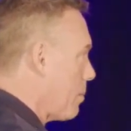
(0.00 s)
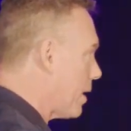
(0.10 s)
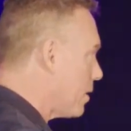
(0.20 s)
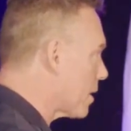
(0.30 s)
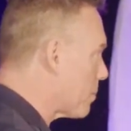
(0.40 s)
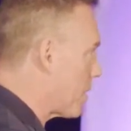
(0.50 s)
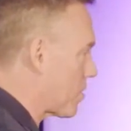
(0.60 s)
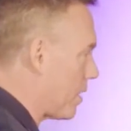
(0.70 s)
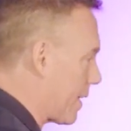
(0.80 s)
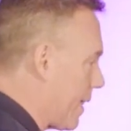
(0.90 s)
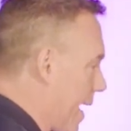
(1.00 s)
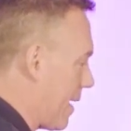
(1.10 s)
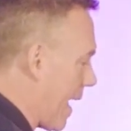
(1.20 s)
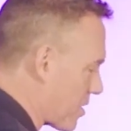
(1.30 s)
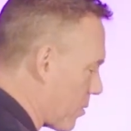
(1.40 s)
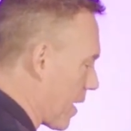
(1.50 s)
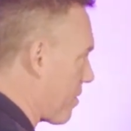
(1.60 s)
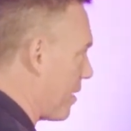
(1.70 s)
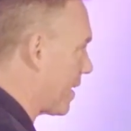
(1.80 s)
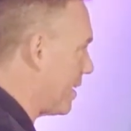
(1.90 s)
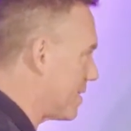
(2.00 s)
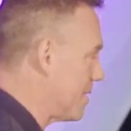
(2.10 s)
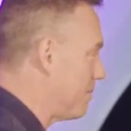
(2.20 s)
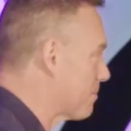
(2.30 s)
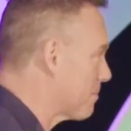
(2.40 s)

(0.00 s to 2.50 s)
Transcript: But I look at a picture like that, and actually, what I think is,